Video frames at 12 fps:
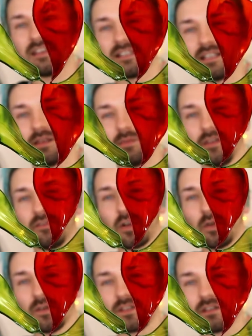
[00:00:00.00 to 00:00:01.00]
And there's a little bit of a
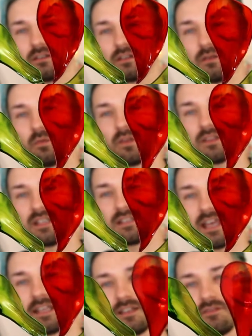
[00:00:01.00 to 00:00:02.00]
closer look at what these
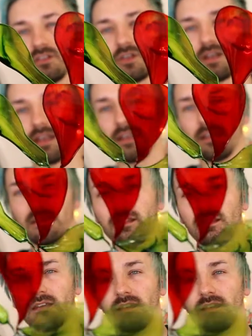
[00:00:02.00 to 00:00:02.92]
kind of look like.